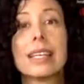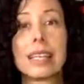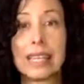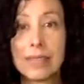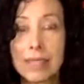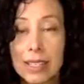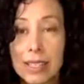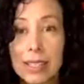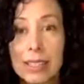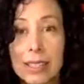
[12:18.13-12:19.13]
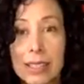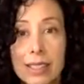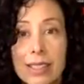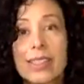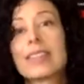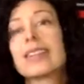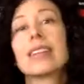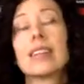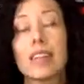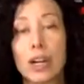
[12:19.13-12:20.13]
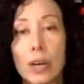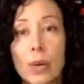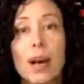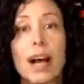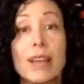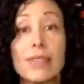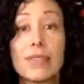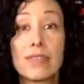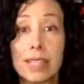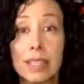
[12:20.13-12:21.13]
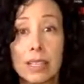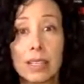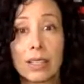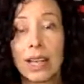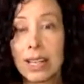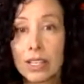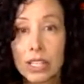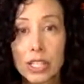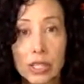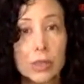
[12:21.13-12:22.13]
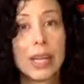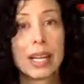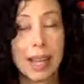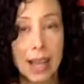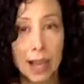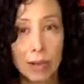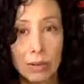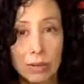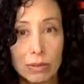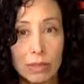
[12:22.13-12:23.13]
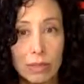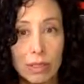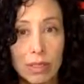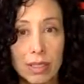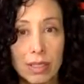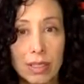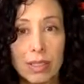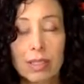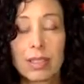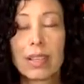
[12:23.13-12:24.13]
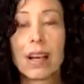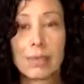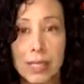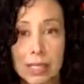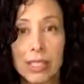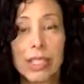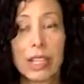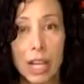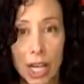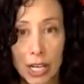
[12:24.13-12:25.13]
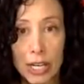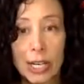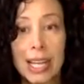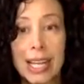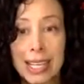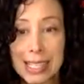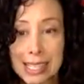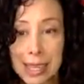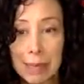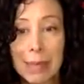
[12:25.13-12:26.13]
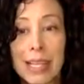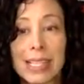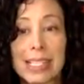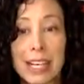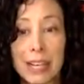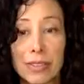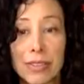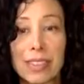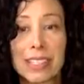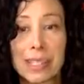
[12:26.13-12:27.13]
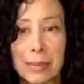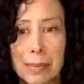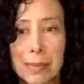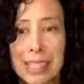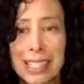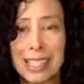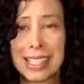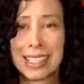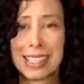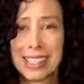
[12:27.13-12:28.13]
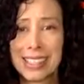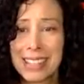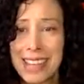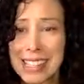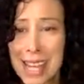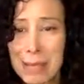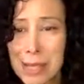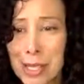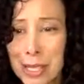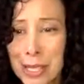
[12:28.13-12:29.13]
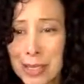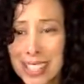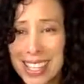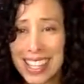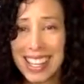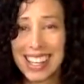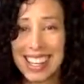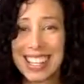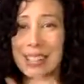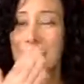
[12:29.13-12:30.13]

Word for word: even though I feel anxious right now, I'm still going to honor and accept myself completely. Yes, absolutely.